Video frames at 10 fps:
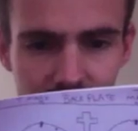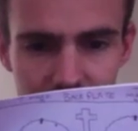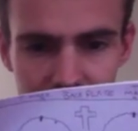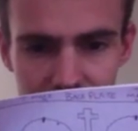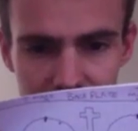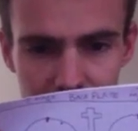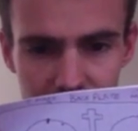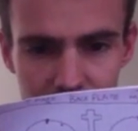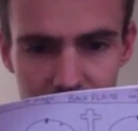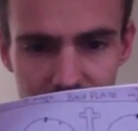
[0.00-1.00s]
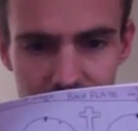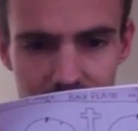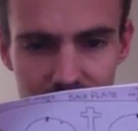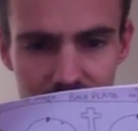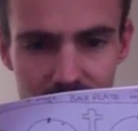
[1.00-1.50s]
The same on the bottom
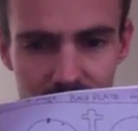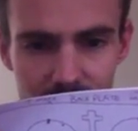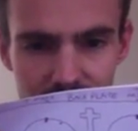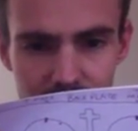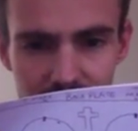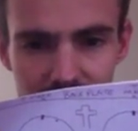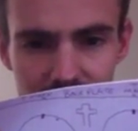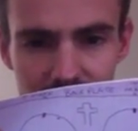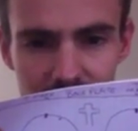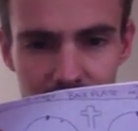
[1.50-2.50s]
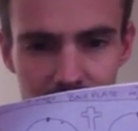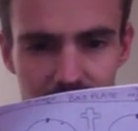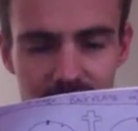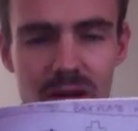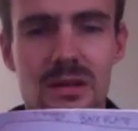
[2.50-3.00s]
here, the dot must be lined up with
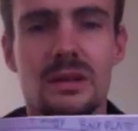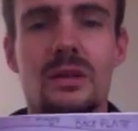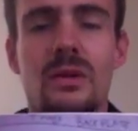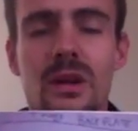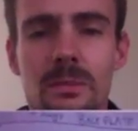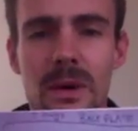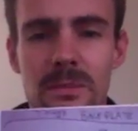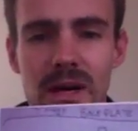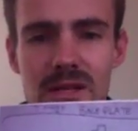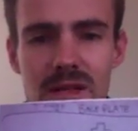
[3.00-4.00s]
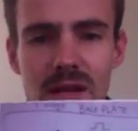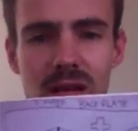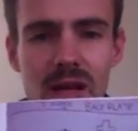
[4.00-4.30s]
the dot and the oil pump housing.